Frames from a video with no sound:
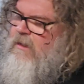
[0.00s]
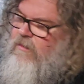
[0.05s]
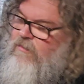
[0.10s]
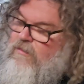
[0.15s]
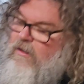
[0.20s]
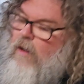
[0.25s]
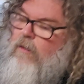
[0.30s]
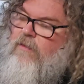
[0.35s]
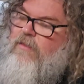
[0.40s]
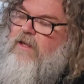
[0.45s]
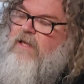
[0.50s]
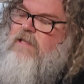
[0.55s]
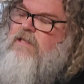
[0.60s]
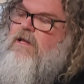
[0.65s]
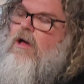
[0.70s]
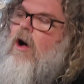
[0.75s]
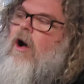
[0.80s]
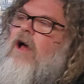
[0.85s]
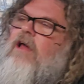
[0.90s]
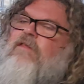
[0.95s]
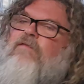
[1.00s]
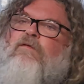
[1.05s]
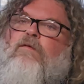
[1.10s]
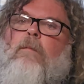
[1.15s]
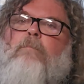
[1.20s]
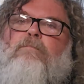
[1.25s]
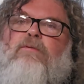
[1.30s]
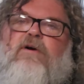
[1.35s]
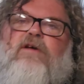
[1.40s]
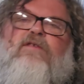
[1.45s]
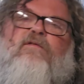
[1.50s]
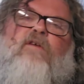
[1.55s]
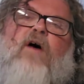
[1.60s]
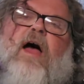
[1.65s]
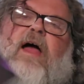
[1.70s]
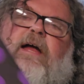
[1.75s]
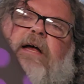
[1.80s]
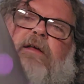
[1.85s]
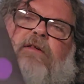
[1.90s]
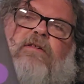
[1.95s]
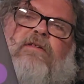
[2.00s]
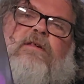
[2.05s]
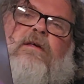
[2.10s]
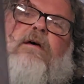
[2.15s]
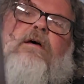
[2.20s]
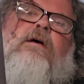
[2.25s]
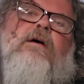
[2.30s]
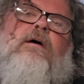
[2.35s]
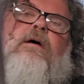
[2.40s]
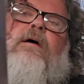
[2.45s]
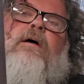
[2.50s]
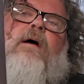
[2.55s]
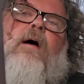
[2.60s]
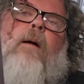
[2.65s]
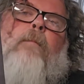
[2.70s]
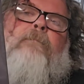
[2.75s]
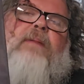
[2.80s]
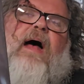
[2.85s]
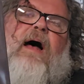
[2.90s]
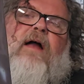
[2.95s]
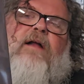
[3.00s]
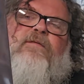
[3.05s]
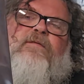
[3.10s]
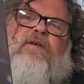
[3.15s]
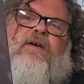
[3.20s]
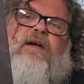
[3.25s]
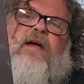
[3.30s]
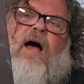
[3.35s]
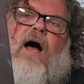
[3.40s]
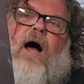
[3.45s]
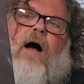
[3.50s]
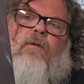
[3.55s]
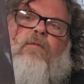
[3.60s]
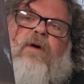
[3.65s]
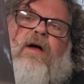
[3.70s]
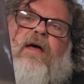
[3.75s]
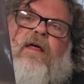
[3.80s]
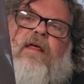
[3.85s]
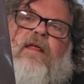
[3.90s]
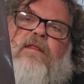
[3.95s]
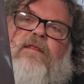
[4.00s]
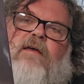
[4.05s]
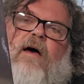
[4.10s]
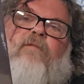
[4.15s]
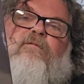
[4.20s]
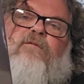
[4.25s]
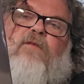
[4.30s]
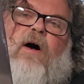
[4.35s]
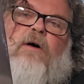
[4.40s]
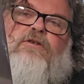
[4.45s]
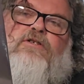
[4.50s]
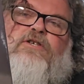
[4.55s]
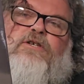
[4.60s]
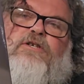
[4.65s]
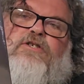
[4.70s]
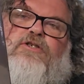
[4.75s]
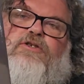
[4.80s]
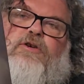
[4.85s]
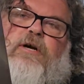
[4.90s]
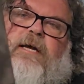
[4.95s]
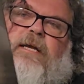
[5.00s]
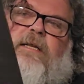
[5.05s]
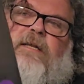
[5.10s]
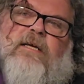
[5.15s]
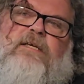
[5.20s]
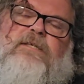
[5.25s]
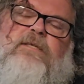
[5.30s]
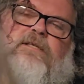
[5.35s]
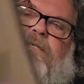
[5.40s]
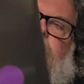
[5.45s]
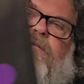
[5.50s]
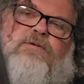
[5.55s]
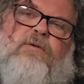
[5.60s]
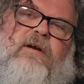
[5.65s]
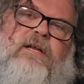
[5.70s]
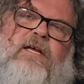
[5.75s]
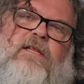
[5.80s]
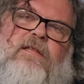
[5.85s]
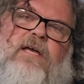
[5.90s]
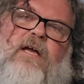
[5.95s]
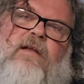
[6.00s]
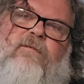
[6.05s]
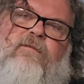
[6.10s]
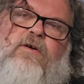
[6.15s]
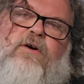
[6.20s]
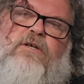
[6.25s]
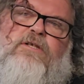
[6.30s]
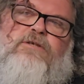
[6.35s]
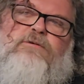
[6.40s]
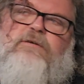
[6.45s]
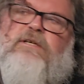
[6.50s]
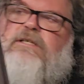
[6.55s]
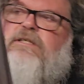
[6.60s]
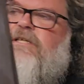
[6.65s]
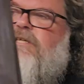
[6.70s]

So are these guys from Bris Vegas. Powderfinger with Vulture Street. This is a 20th anniversary